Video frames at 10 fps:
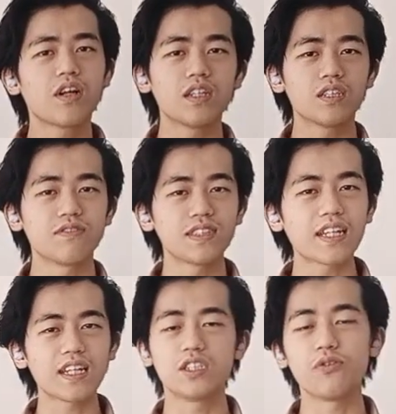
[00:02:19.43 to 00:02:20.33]
cause of
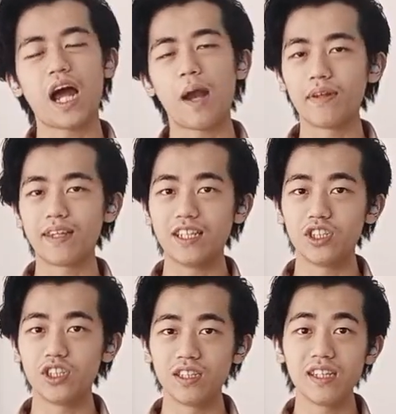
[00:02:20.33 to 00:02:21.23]
secondary
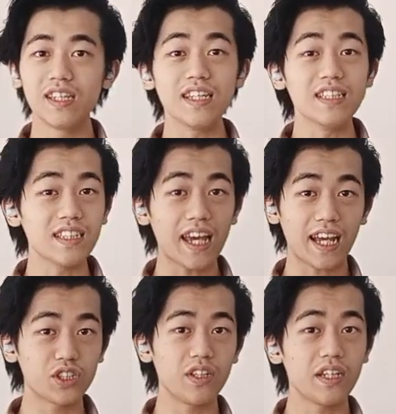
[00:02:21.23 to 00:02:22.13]
hypertension is
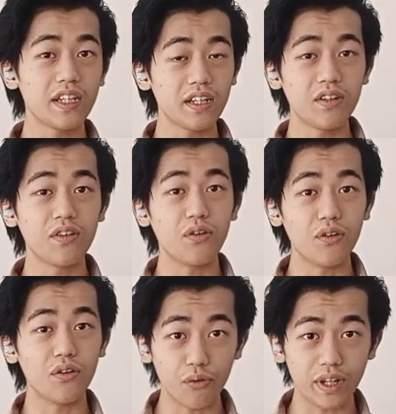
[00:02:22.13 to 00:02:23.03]
actually
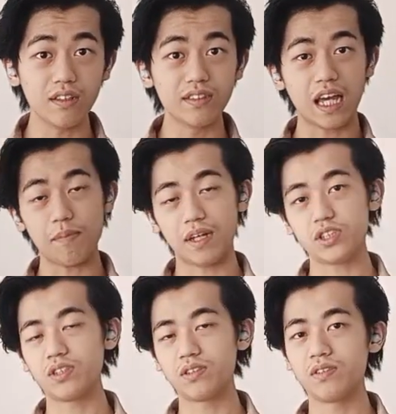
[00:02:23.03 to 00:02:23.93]
renal
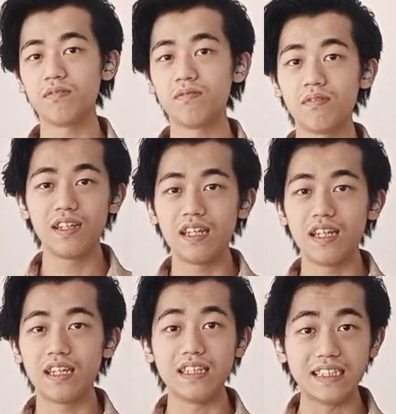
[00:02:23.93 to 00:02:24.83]
damage,
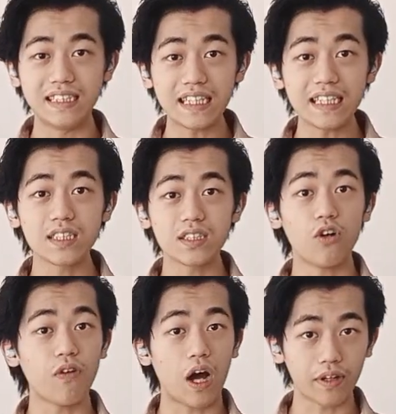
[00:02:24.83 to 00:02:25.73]
the disease
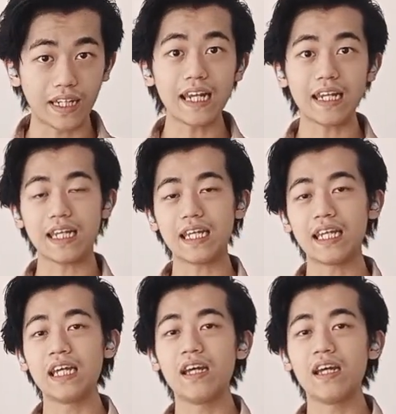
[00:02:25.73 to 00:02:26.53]
of our kidney.